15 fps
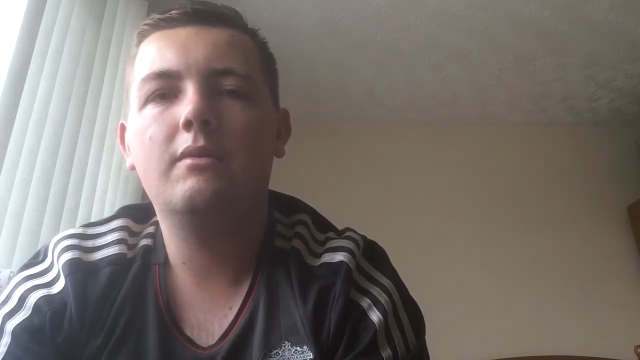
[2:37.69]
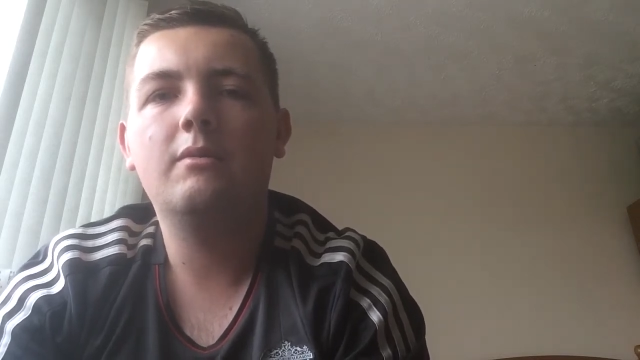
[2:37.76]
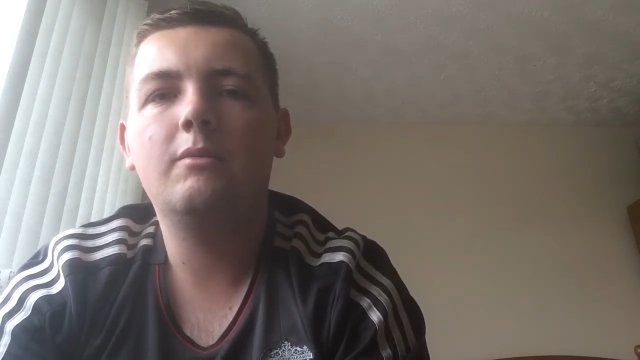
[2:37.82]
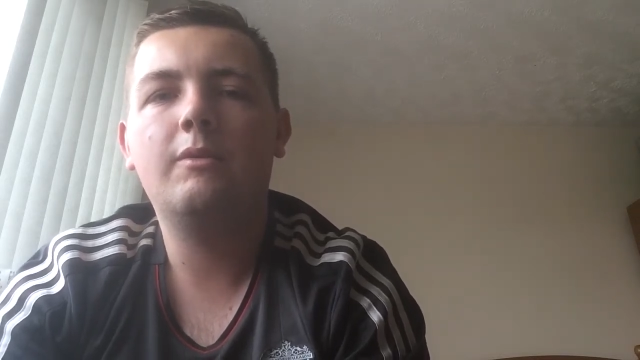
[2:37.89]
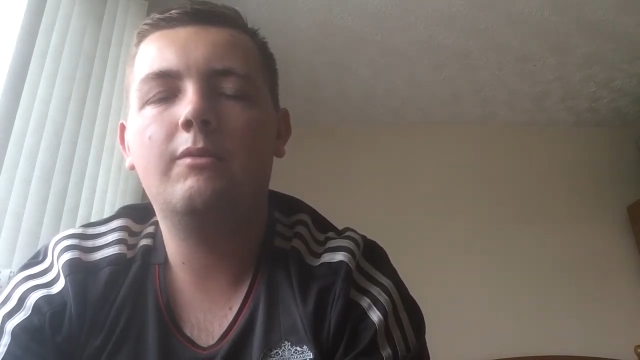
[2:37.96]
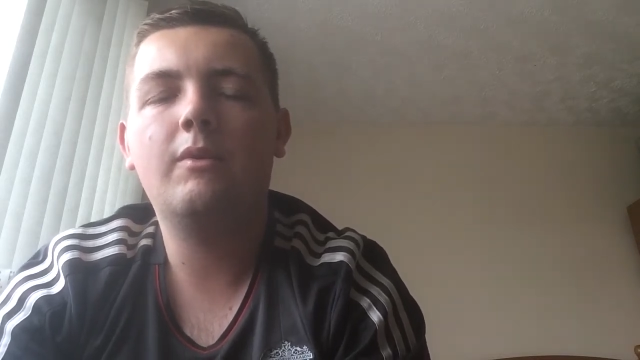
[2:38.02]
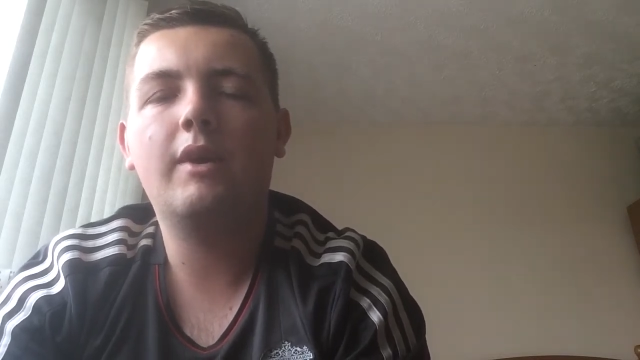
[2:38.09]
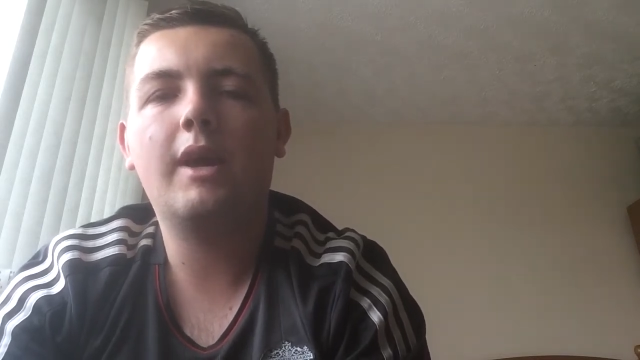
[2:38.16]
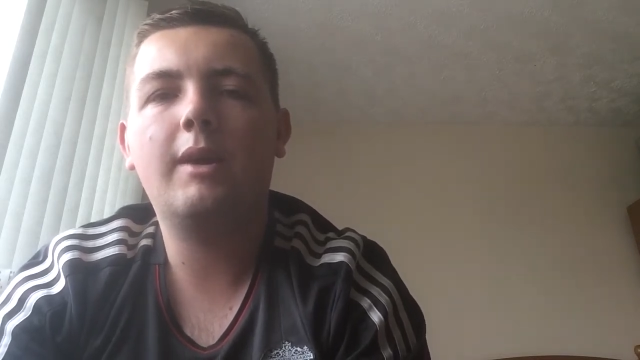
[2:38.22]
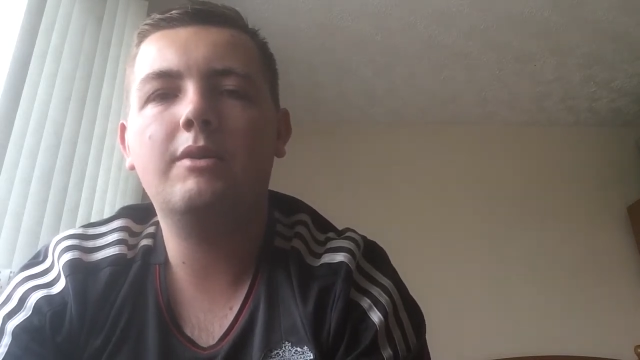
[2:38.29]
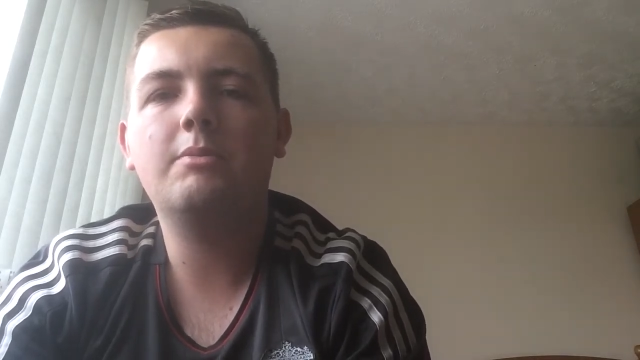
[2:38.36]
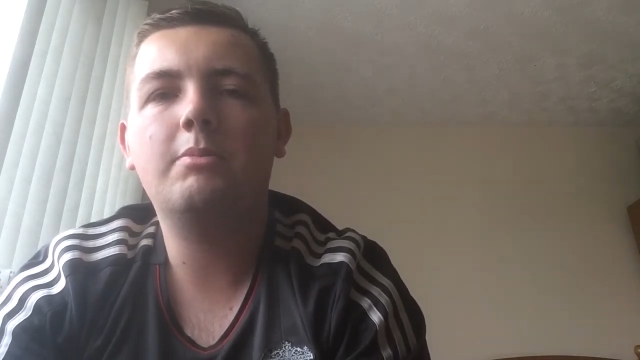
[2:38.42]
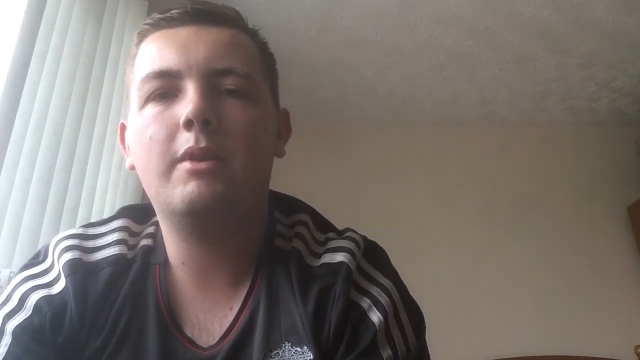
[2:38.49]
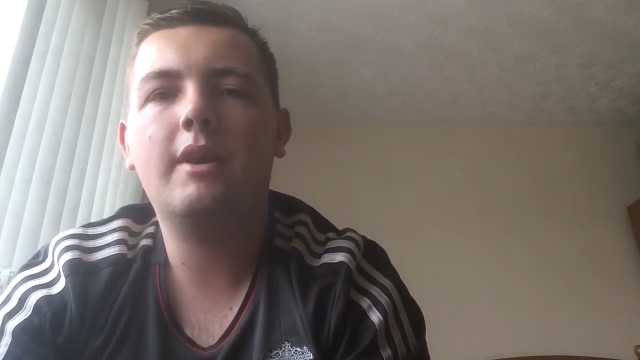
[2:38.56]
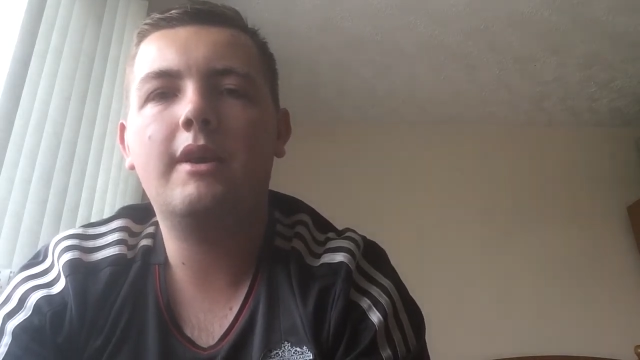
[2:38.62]
with 1 game
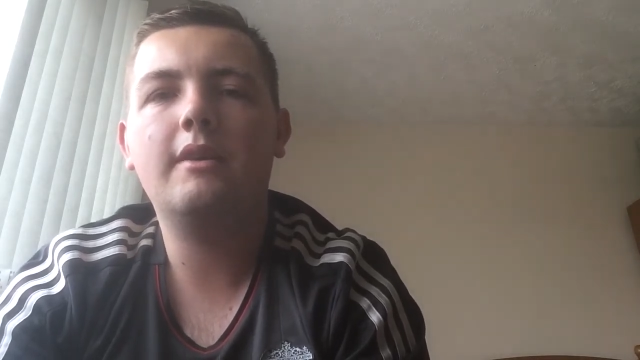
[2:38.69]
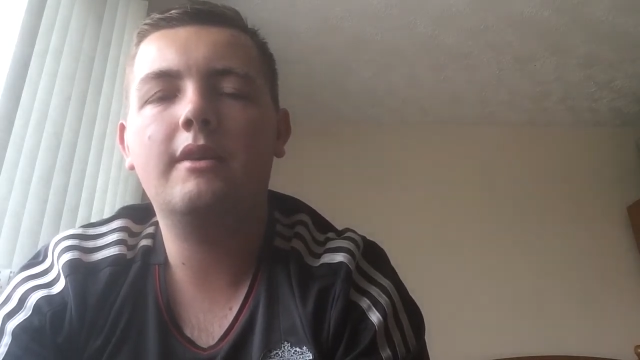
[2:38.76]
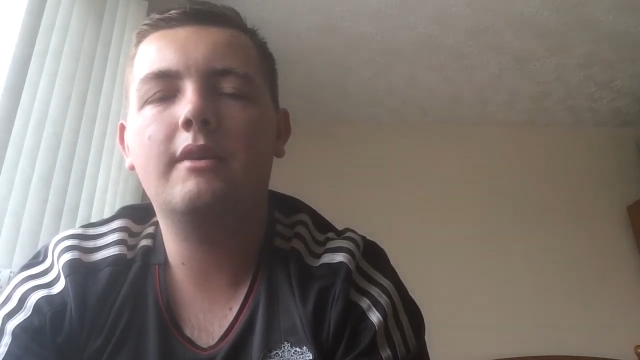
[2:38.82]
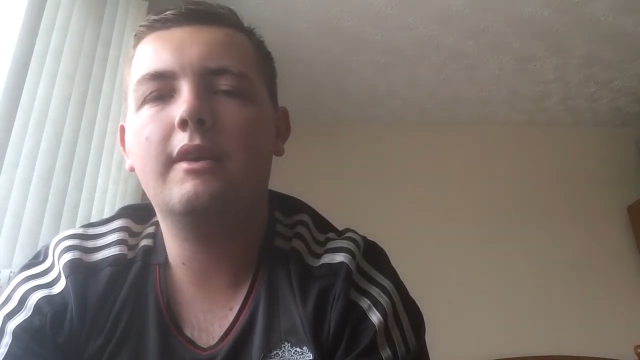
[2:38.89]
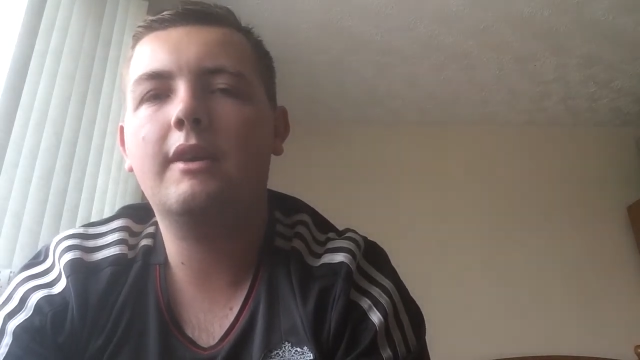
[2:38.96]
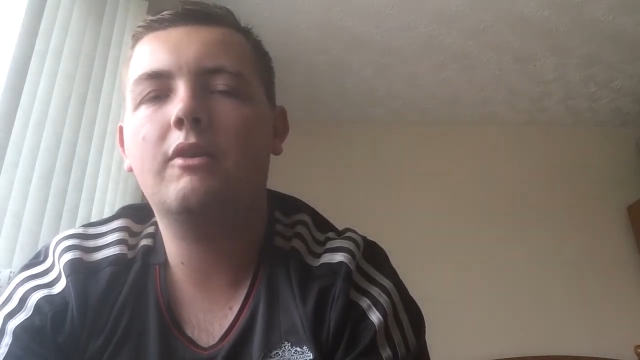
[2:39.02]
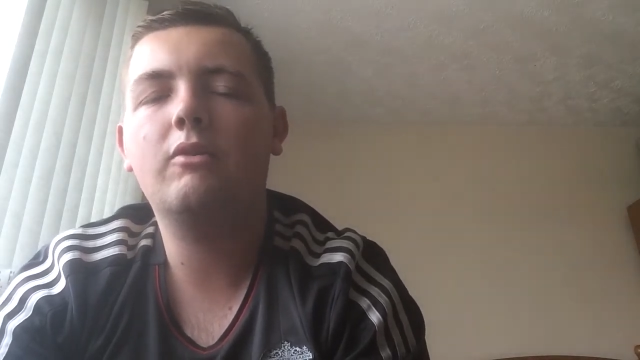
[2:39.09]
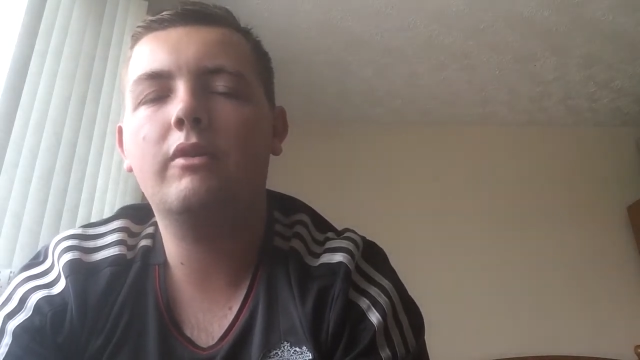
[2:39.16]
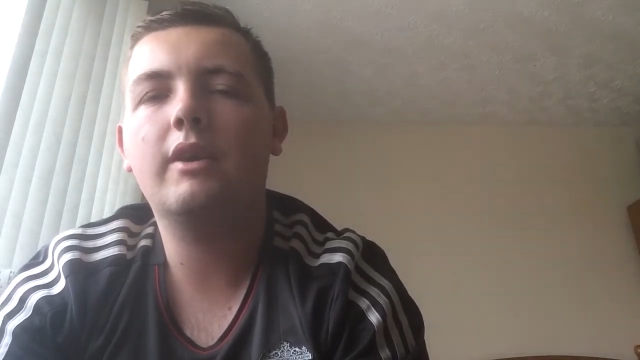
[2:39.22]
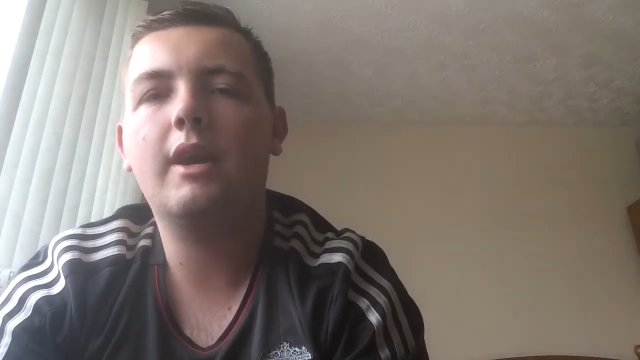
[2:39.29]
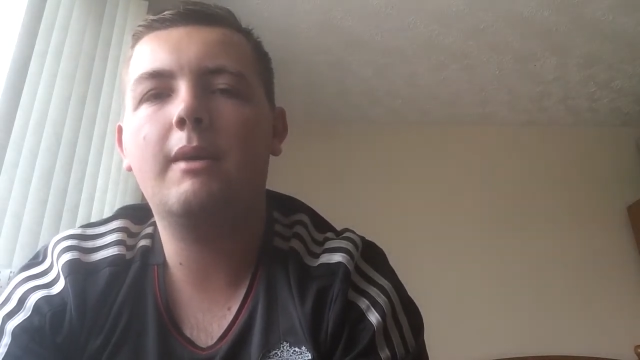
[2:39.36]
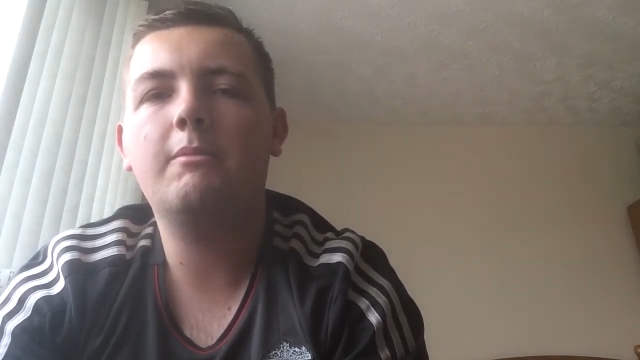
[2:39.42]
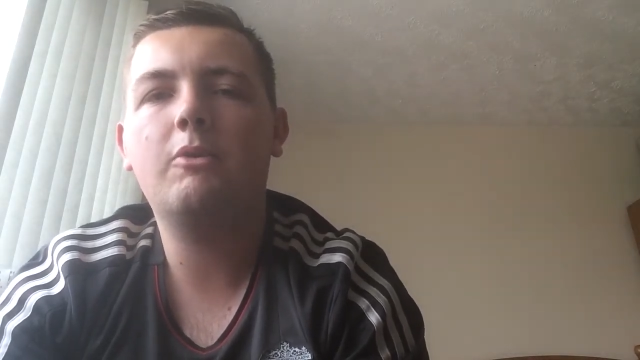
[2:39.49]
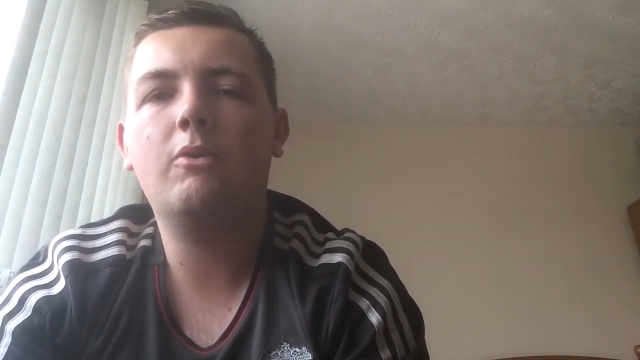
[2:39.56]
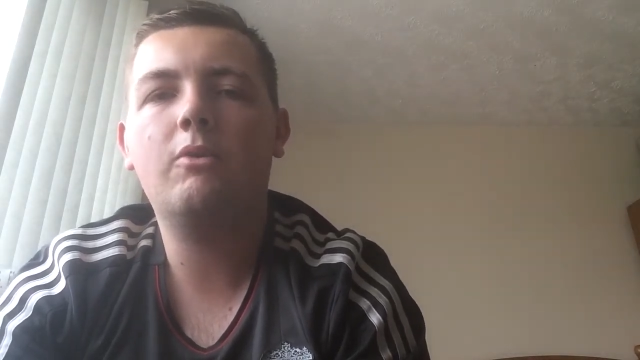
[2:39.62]
to play. He could
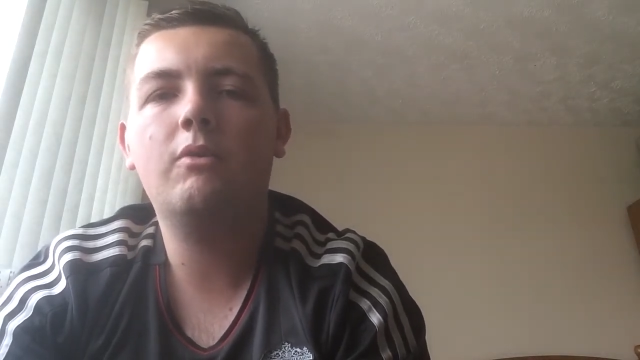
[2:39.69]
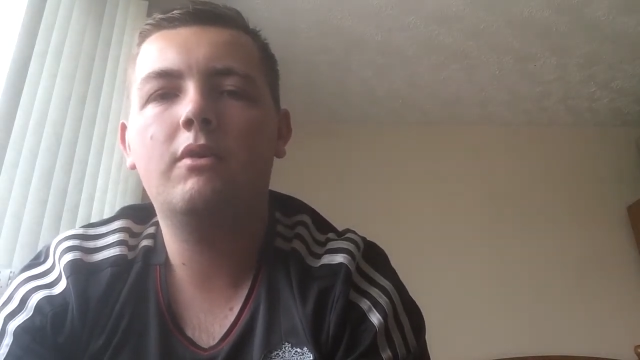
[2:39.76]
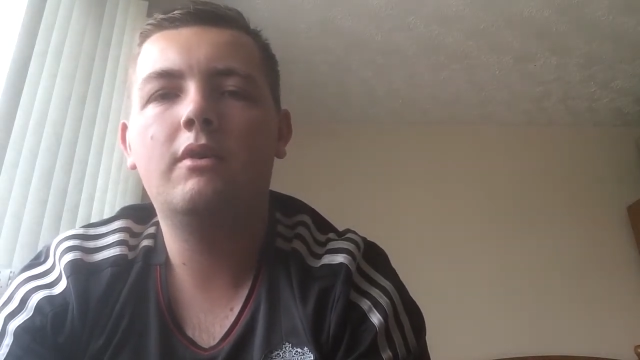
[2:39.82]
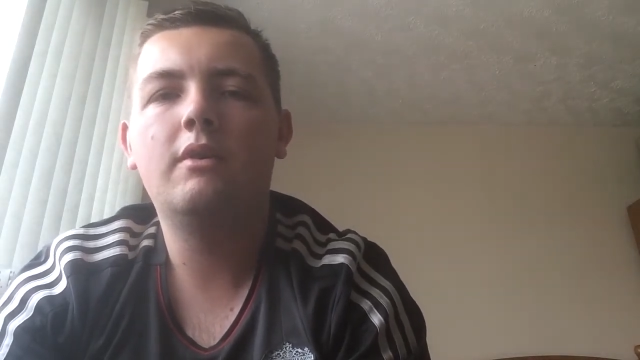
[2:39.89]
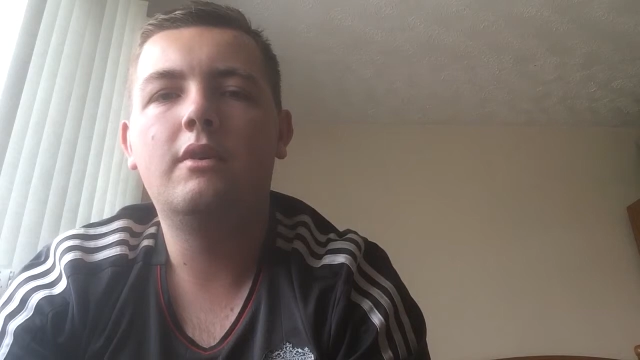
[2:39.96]
get more.